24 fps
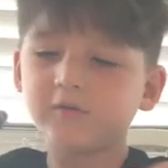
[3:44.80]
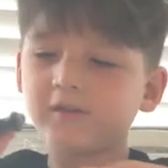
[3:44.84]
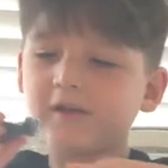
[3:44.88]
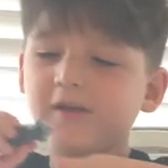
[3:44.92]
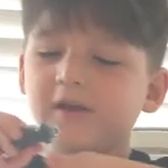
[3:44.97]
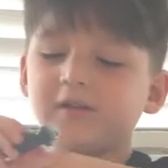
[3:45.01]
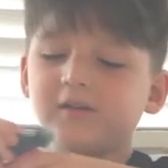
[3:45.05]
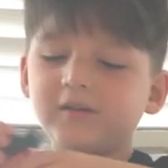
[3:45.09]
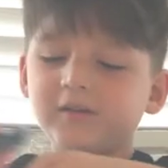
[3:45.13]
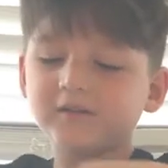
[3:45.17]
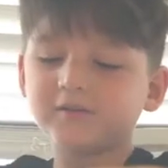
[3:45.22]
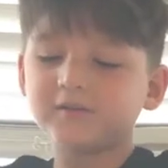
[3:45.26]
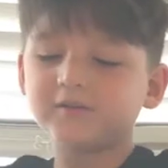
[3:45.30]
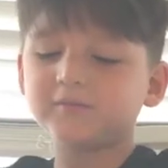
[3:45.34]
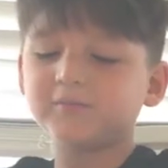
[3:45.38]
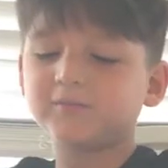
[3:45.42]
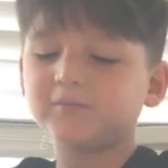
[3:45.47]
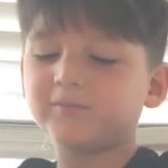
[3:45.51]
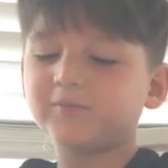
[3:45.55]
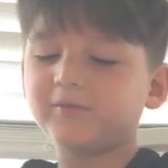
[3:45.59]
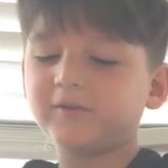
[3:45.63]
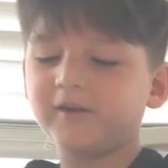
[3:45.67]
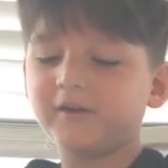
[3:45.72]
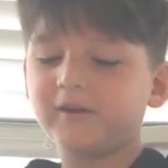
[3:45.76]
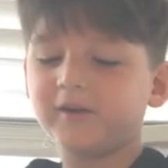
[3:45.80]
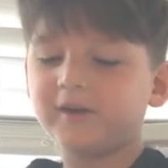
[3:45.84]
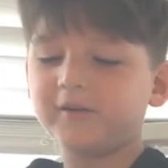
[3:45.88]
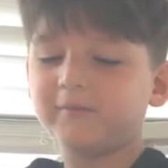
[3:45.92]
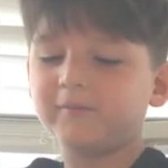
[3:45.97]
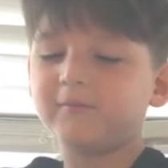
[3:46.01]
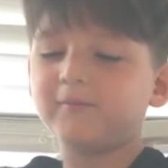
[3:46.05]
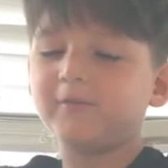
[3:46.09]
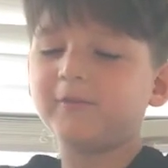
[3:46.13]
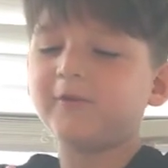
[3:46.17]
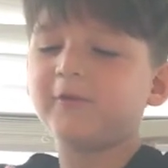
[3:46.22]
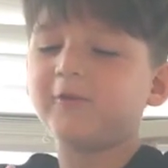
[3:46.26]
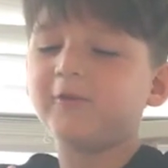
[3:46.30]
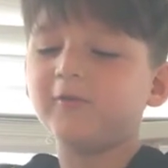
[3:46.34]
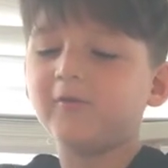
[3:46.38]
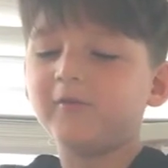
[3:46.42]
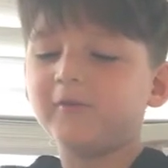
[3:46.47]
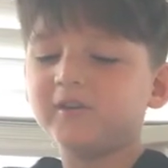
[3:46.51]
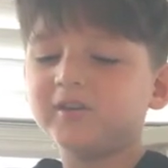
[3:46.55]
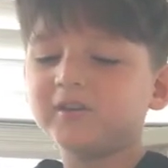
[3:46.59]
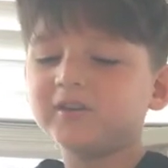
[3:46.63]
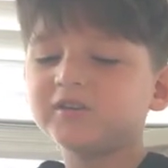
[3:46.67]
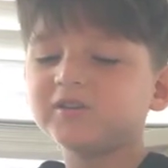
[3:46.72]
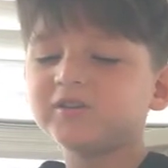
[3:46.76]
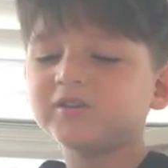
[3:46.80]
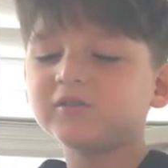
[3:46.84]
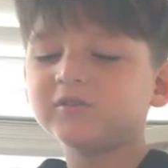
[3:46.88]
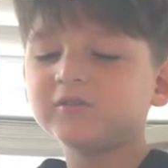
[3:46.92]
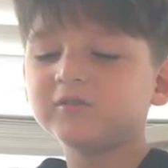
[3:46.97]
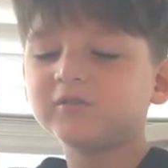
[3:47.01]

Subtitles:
That looks pretty bluish.